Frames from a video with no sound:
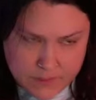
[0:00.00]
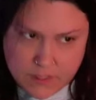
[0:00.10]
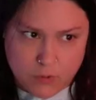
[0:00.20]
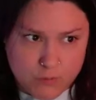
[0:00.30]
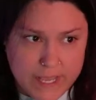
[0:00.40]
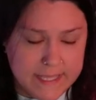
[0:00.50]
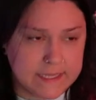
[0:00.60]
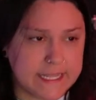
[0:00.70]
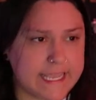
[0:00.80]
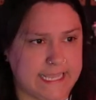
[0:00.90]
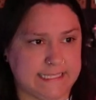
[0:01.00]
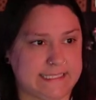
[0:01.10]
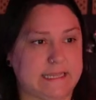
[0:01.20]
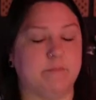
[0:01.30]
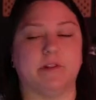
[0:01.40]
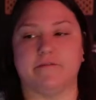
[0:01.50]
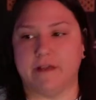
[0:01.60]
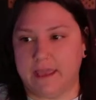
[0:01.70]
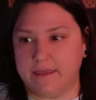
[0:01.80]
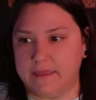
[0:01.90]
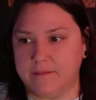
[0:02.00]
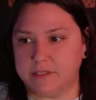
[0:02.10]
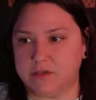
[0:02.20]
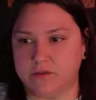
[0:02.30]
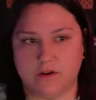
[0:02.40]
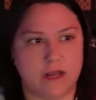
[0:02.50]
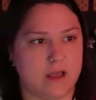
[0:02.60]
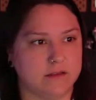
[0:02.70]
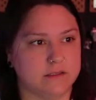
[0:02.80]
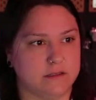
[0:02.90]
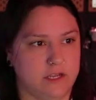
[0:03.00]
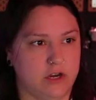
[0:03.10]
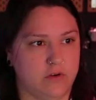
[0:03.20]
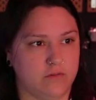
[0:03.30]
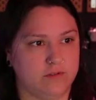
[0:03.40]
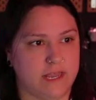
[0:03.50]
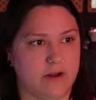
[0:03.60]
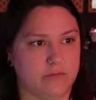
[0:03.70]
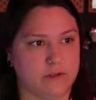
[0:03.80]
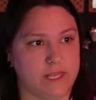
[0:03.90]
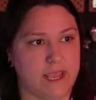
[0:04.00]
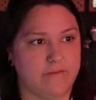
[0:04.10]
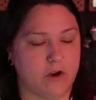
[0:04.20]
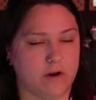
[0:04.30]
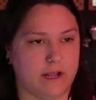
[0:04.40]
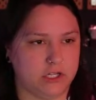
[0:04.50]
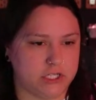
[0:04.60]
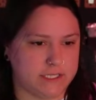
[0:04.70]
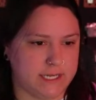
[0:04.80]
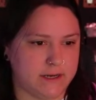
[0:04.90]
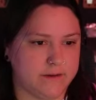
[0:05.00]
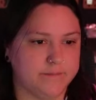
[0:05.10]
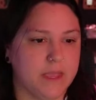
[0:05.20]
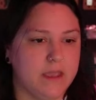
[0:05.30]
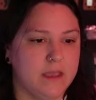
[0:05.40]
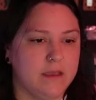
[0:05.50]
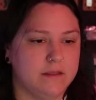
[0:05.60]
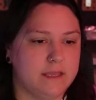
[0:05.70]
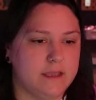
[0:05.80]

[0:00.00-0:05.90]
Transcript: right clicking and simplifying them so they're not, they don't really have hard edges here. The